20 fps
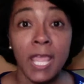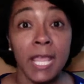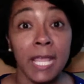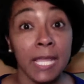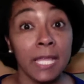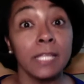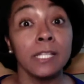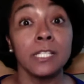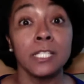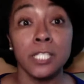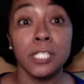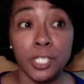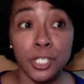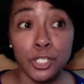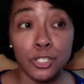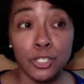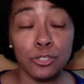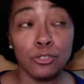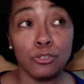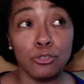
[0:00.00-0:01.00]
In
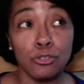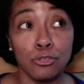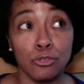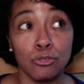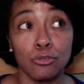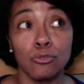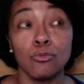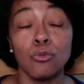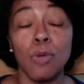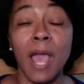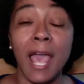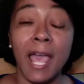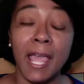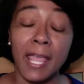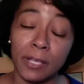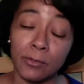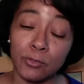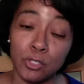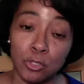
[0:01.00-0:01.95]
addition to, I have